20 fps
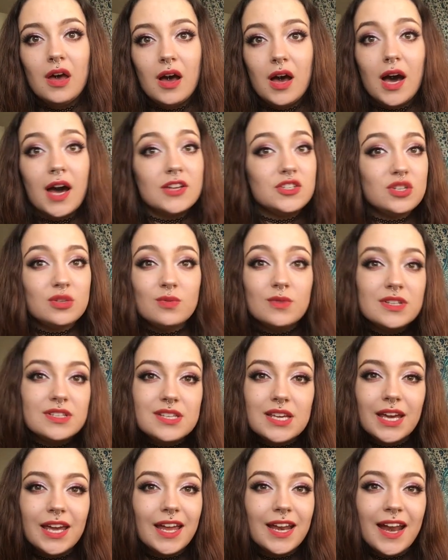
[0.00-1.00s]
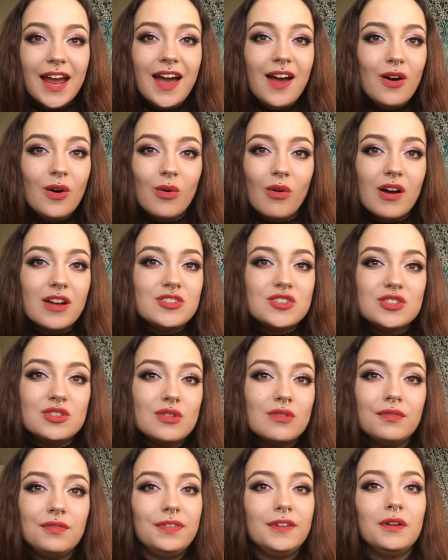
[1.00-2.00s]
I just want to take it out. I just
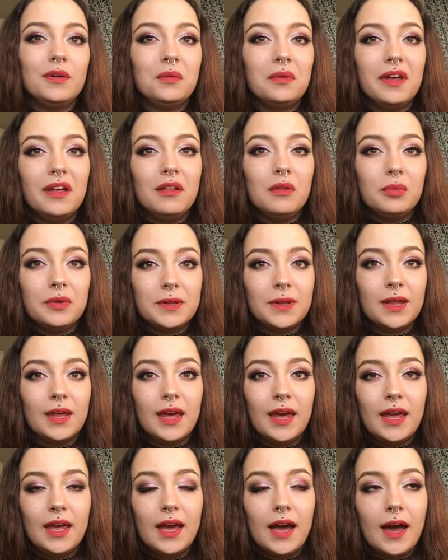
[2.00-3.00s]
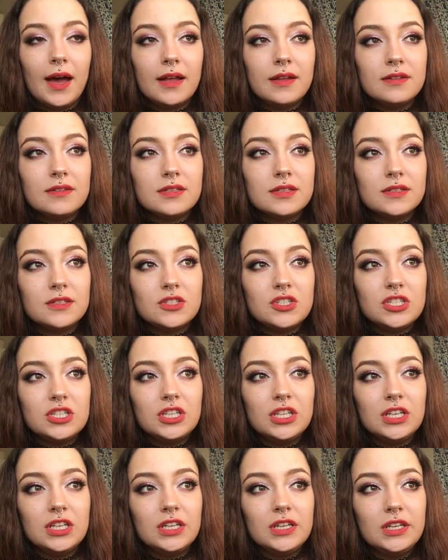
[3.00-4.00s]
don't feel well with it. And
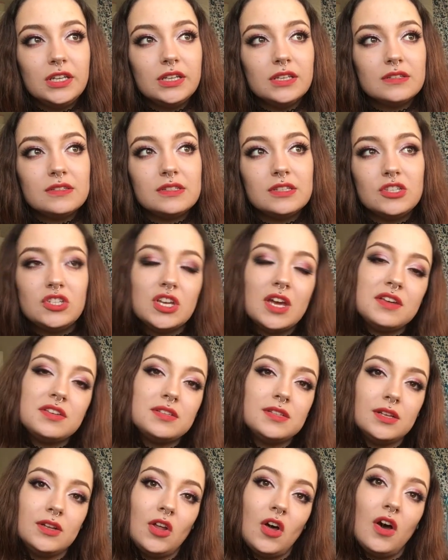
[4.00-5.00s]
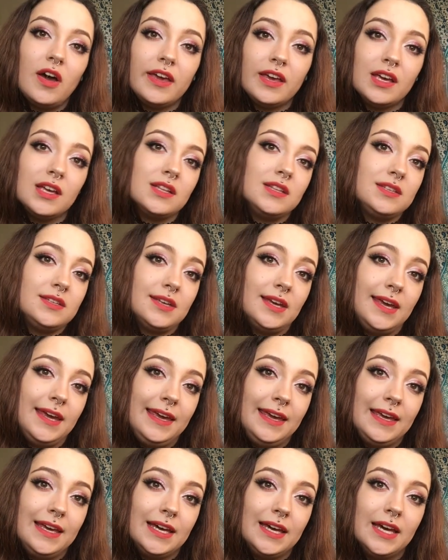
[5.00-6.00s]
she suggested that I could
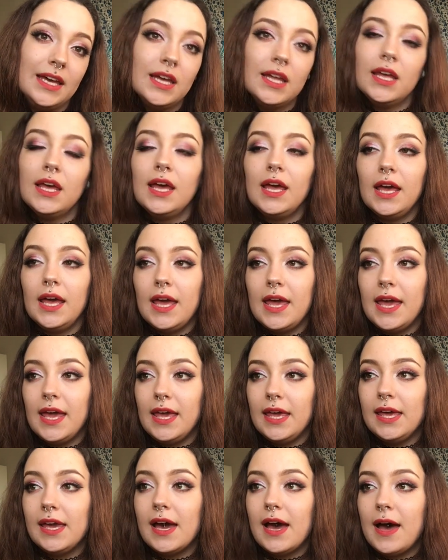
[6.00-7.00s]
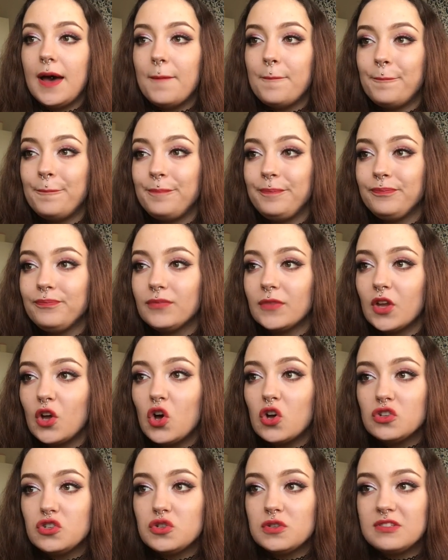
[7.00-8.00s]
take a
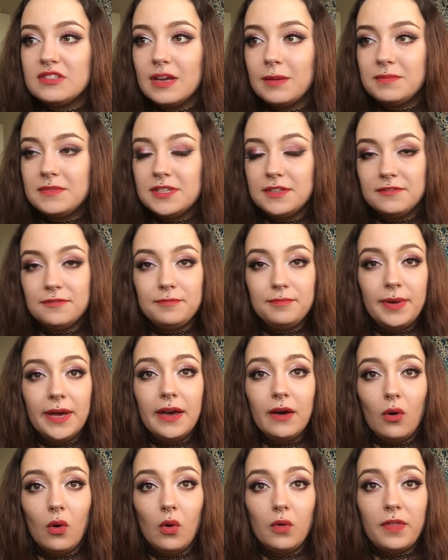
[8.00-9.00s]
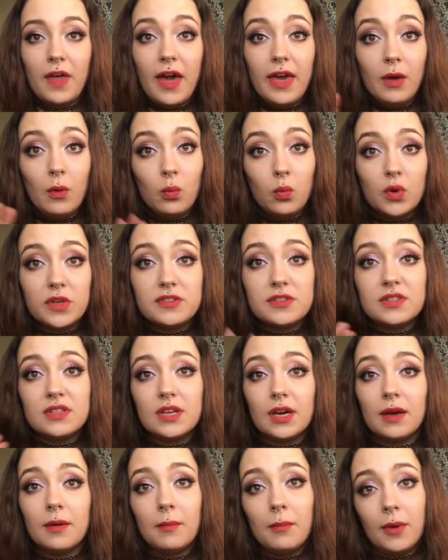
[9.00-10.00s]
contraceptive pill, that it wasn't the
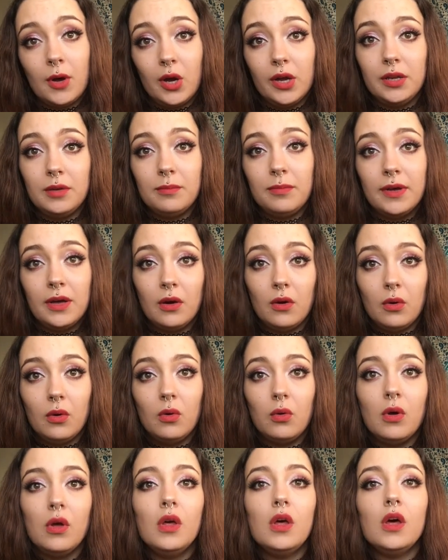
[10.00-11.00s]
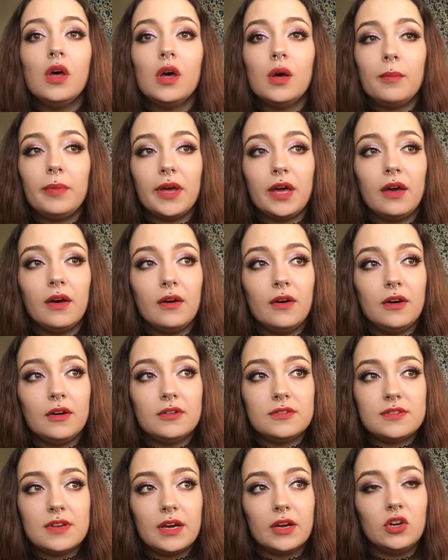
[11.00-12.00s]
combined pill, because
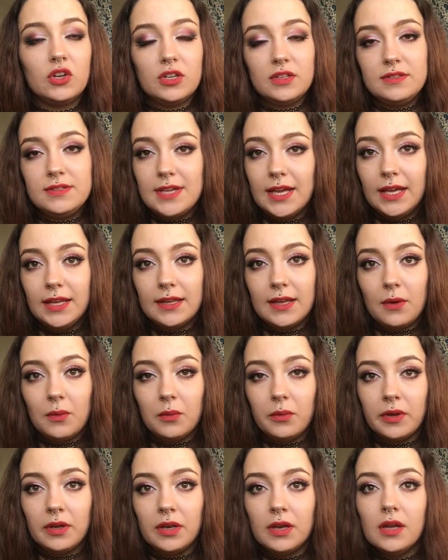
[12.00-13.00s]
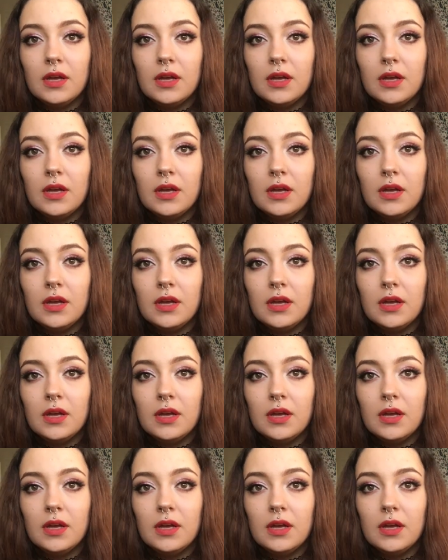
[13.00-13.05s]
I couldn't take that one.